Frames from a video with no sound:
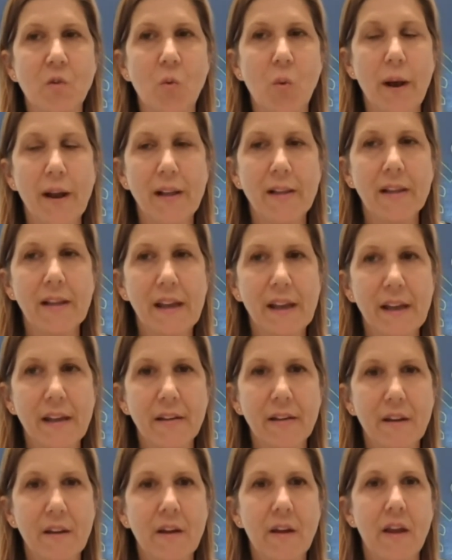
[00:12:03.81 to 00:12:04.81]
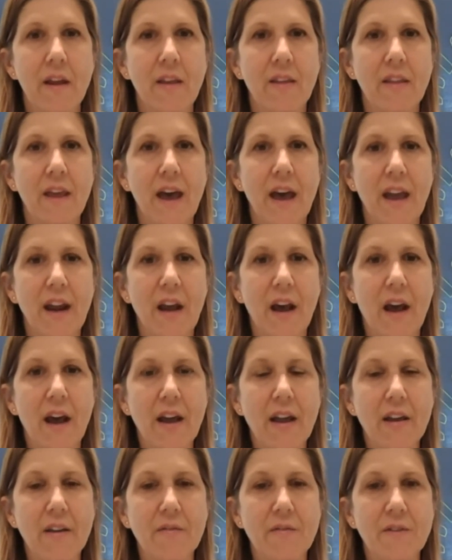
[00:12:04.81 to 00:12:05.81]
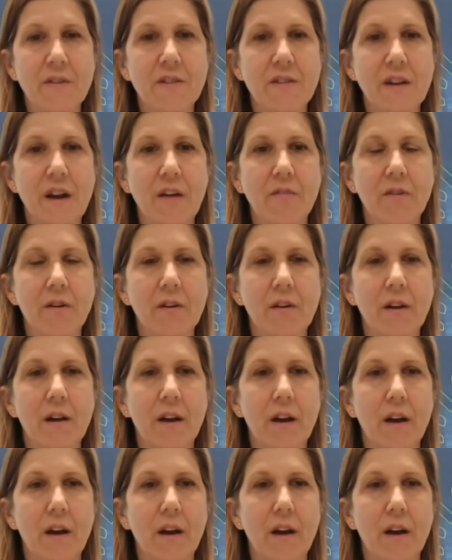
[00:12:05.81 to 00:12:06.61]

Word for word: quickly that I have discovered.